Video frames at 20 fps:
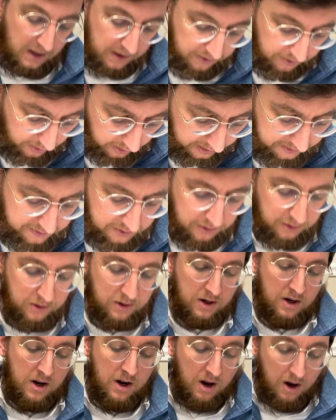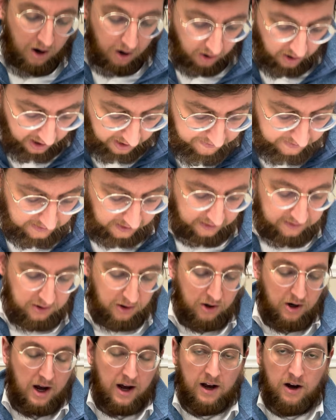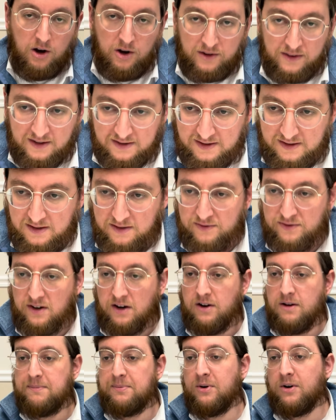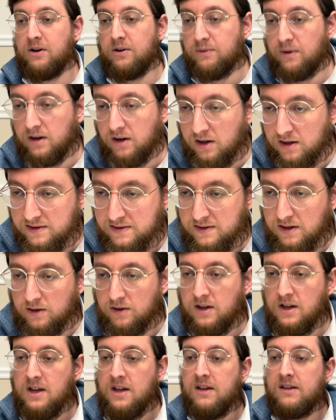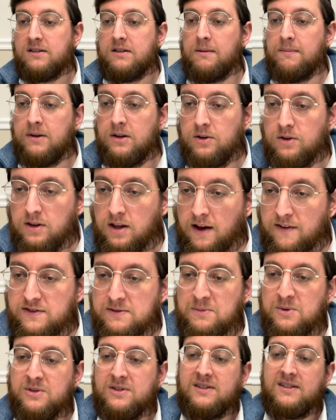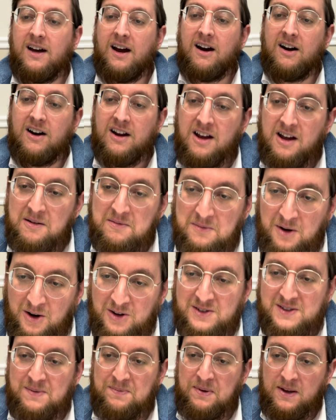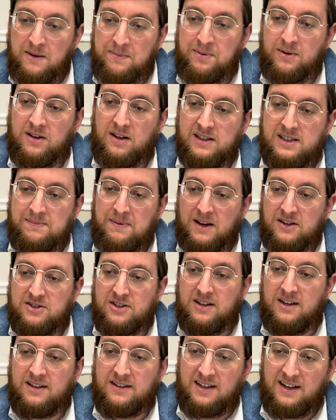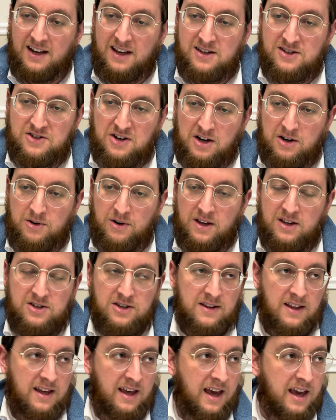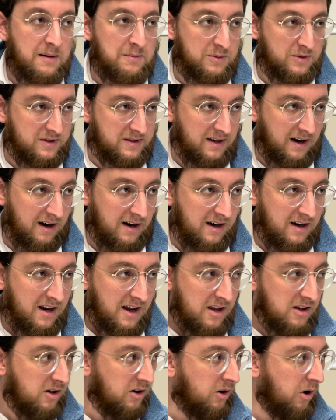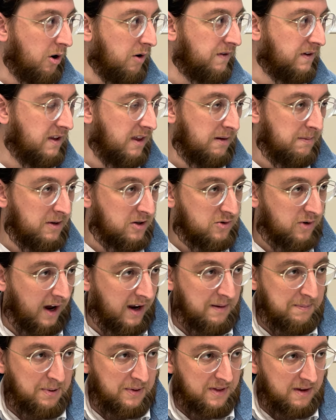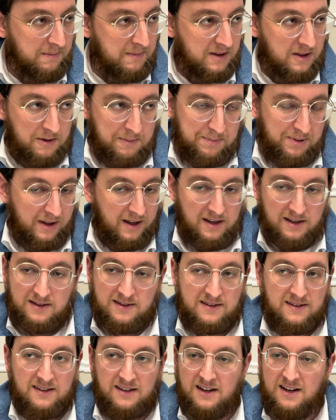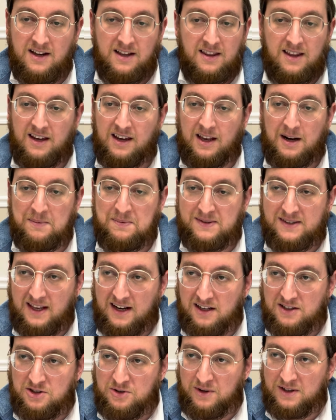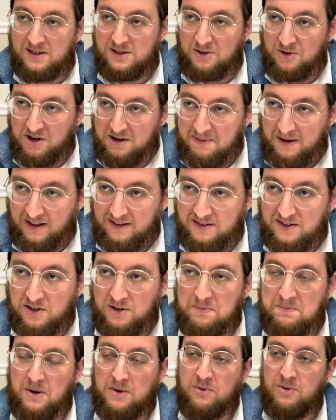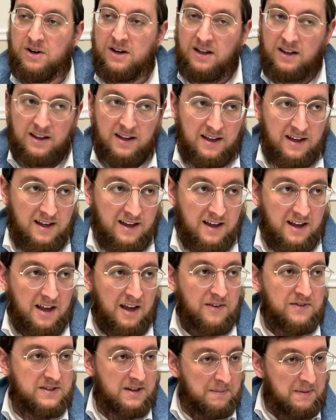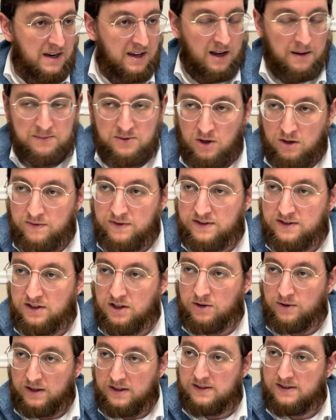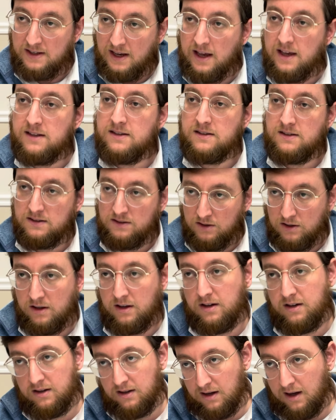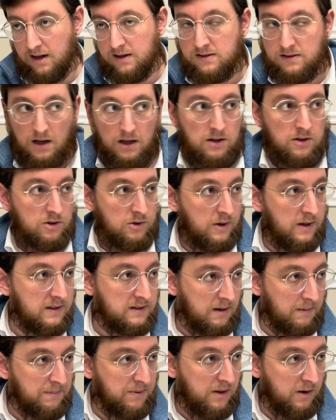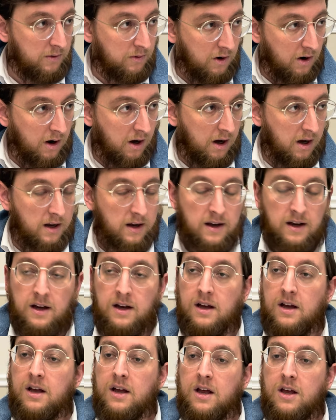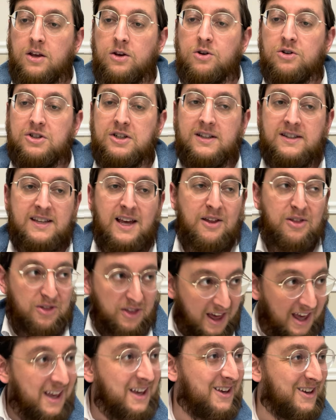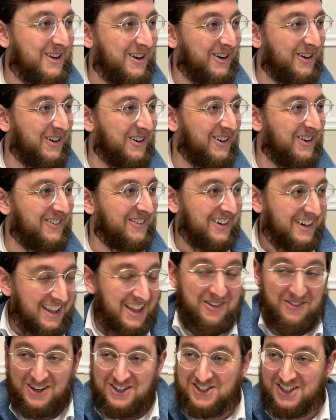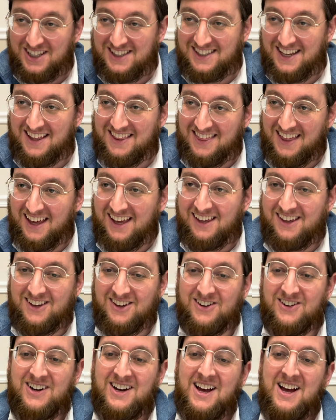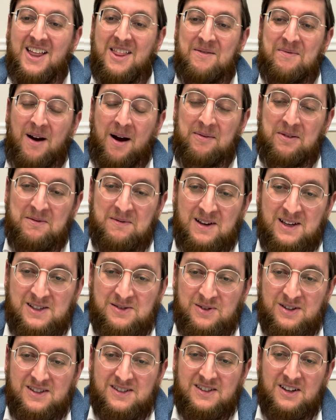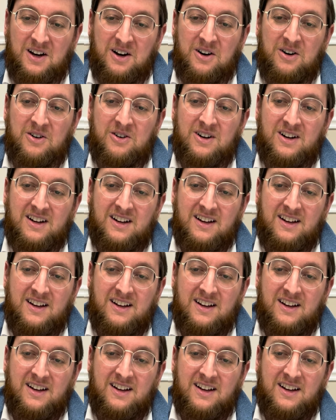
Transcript: 32. Ohevet ha-tochachot. This is a very important one also. Somebody who loves Musar. Most people, especially in today's generation, they hate Musar. You go over to them and try to put them in their place, they get upset at you and scream at you. But really, if somebody comes over to you and says, look, I saw you doing something wrong, you should say thank you. Really, we should say thank you. Problem is, we're so...